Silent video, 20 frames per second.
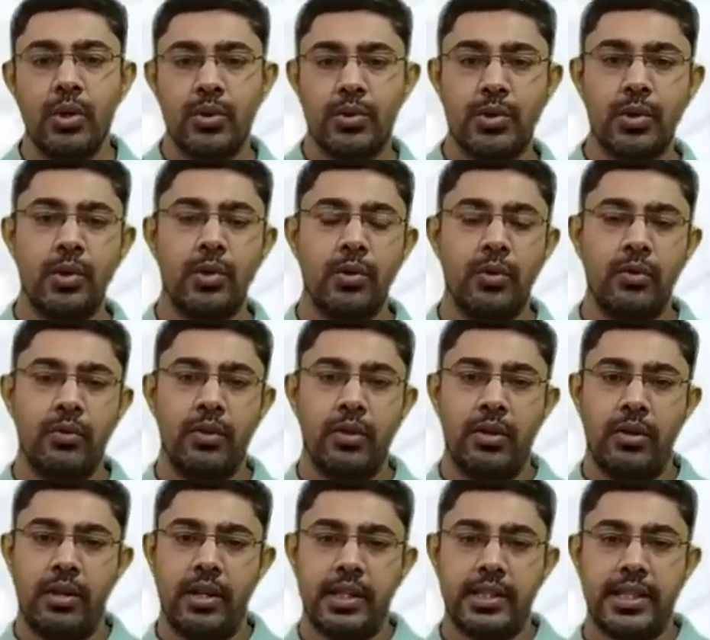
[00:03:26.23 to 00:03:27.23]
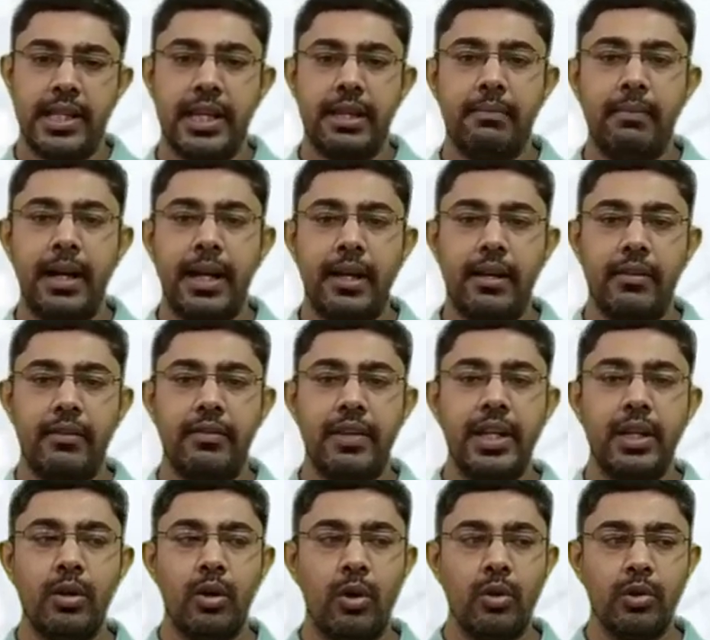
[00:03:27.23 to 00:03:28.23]
So sigma,
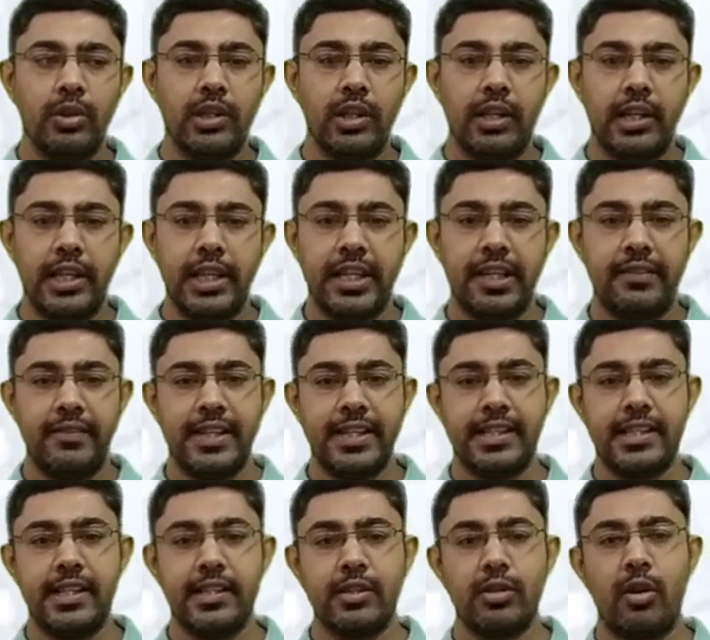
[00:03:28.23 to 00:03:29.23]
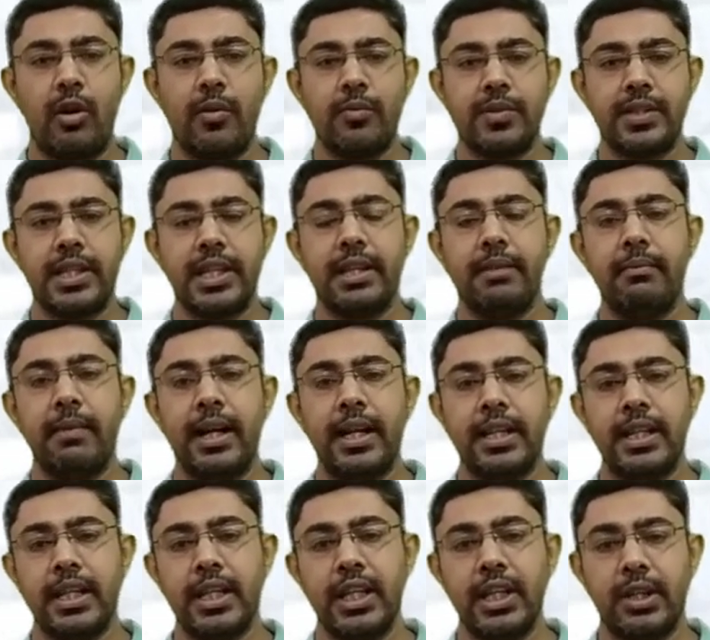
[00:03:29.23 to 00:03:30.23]
we know the equations of sigma
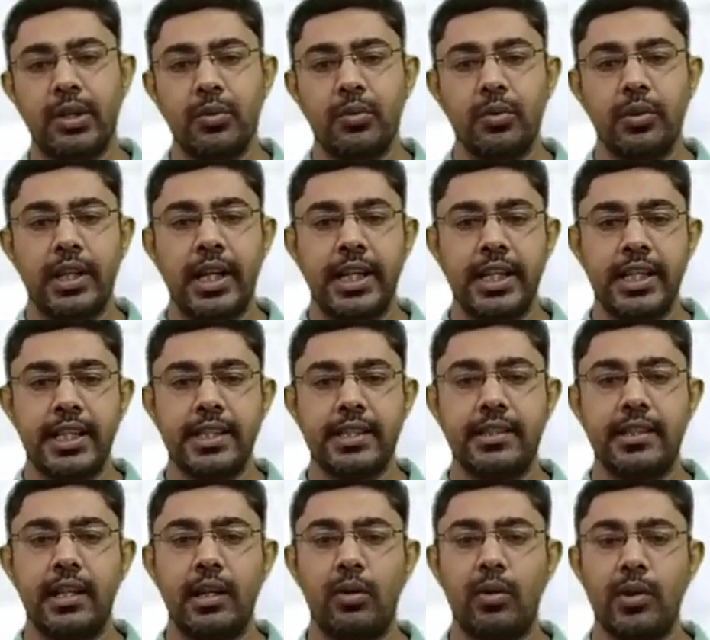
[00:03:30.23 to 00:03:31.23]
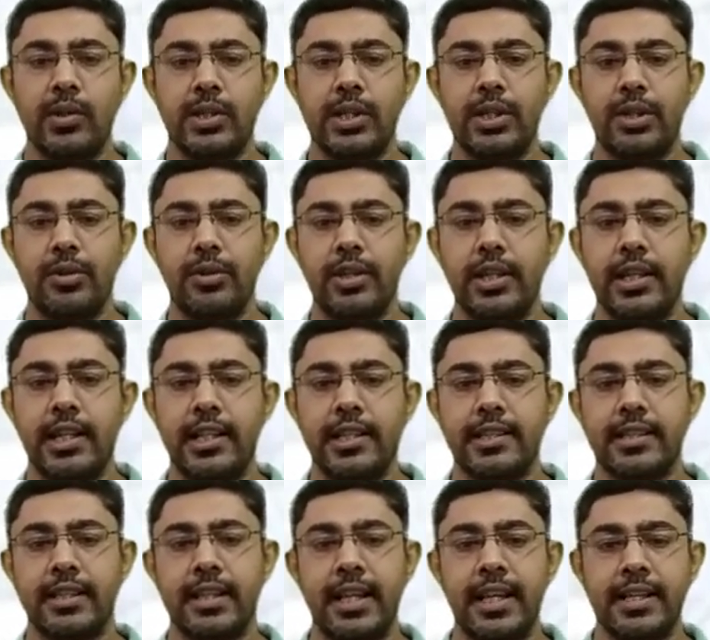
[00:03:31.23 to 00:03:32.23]
T2 that is the longitudinal
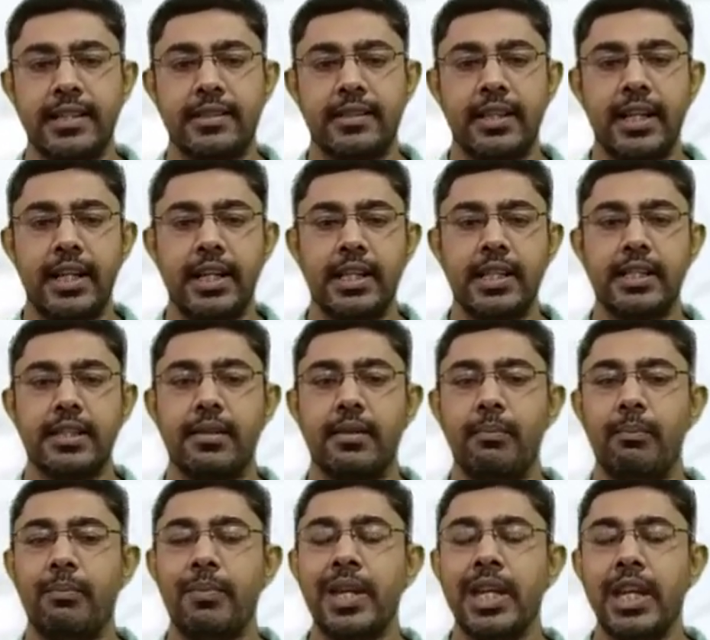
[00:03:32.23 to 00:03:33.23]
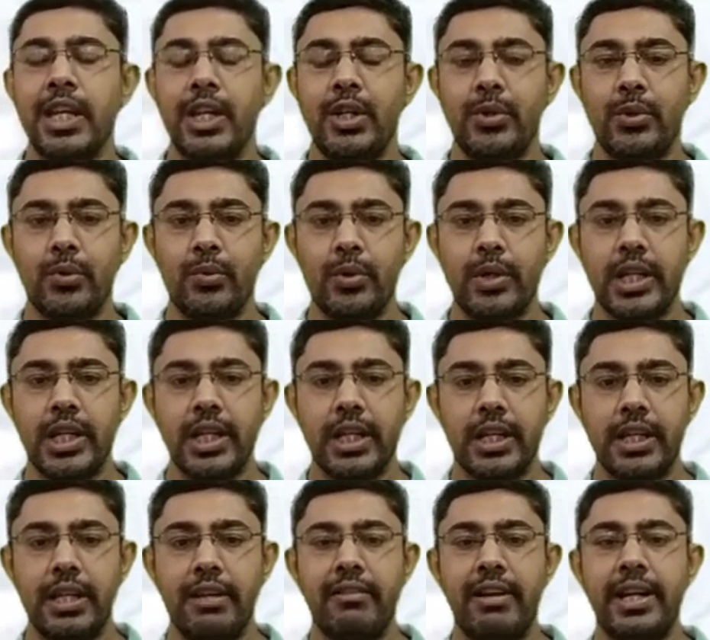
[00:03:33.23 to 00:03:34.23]
stress that is P into
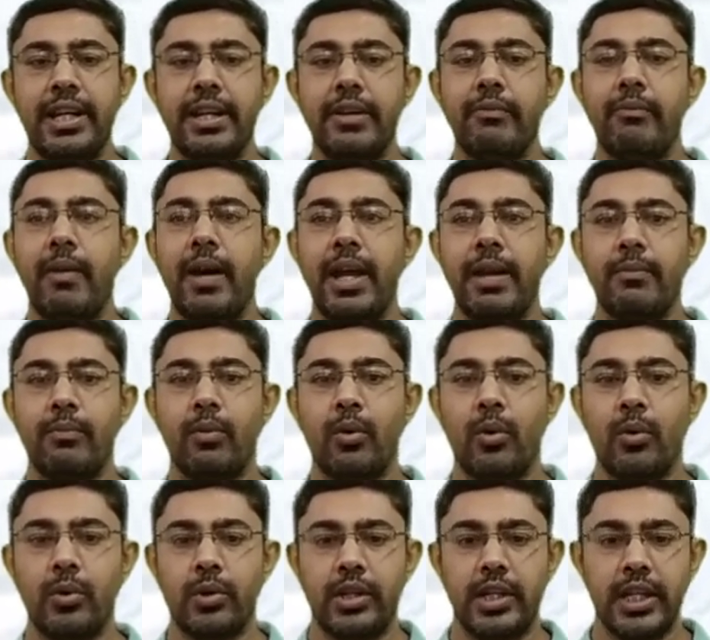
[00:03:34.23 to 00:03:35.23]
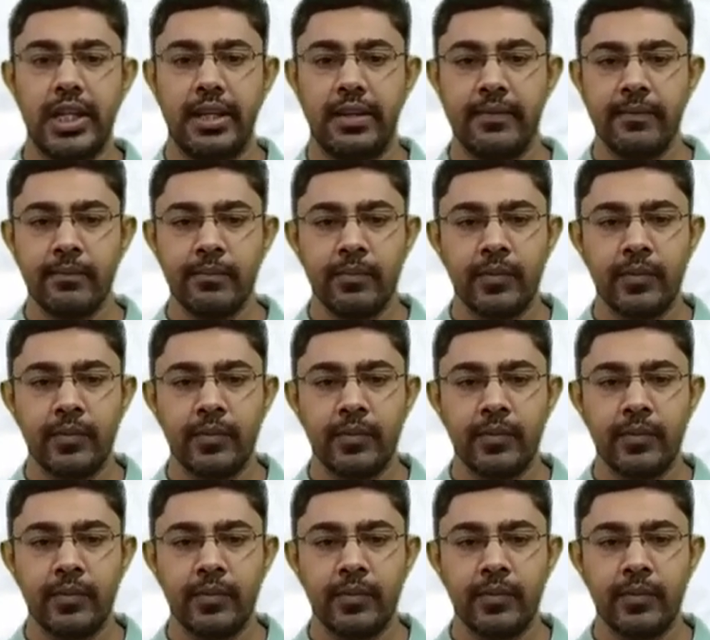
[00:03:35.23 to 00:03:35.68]
D divided by 4T.